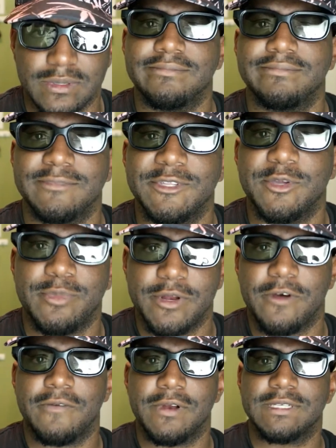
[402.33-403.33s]
A little bit
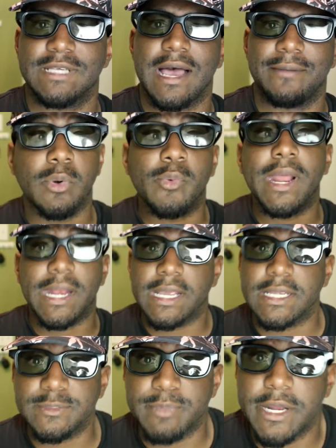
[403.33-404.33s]
over the top. But wait, it
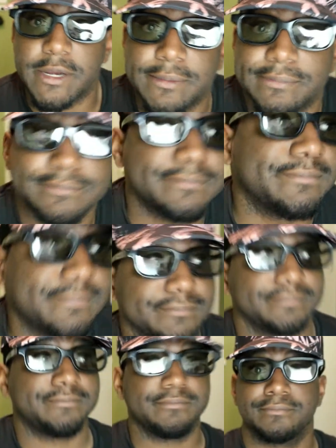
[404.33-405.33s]
gets better.
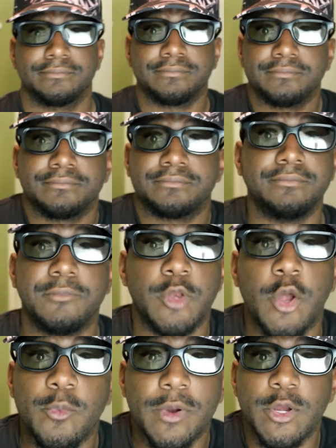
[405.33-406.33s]

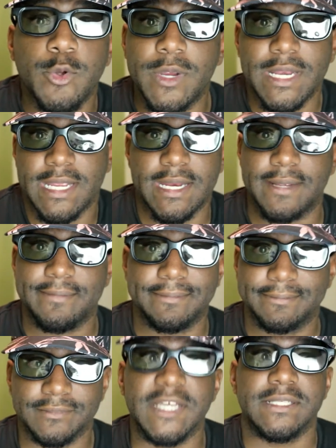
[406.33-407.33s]
No one knew he did
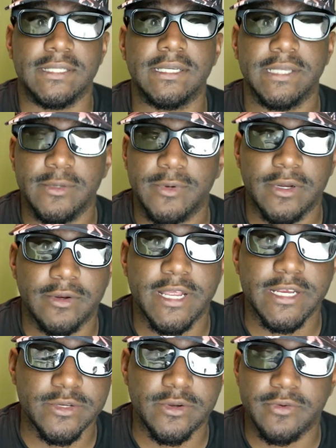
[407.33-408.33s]
it. That's until he went on
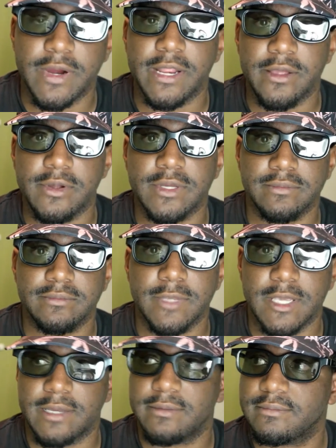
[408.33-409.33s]
national radio
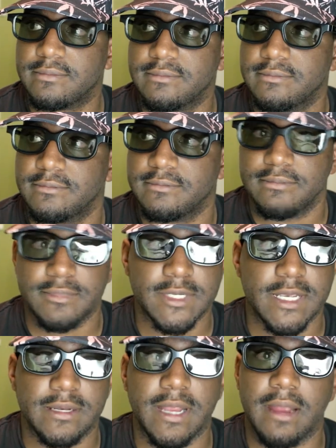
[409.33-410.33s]
and
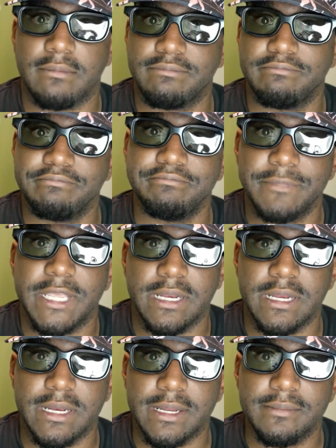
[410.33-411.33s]
said that he
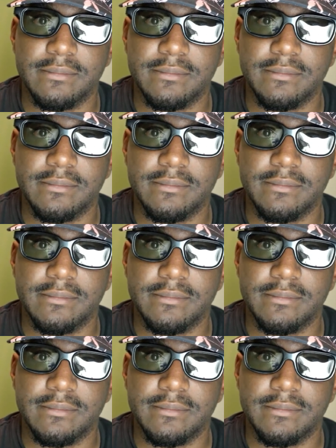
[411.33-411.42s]
did it.